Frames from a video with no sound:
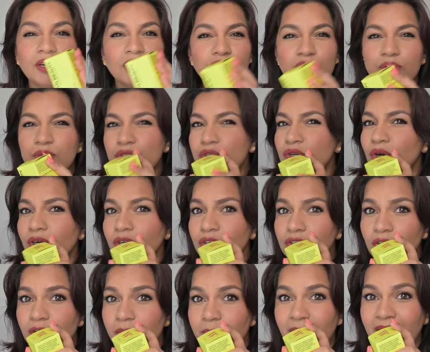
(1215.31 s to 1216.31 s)
so it's not at
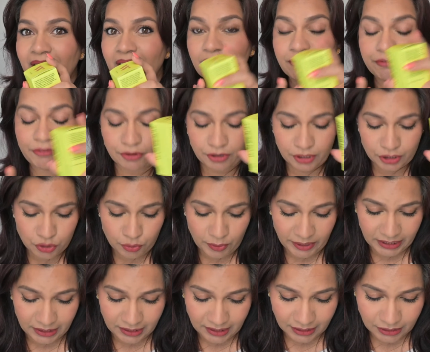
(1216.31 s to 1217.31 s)
all bad for
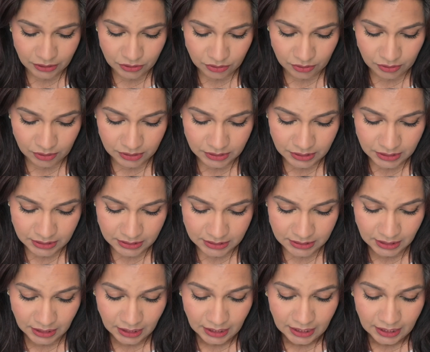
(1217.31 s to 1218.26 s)
$29.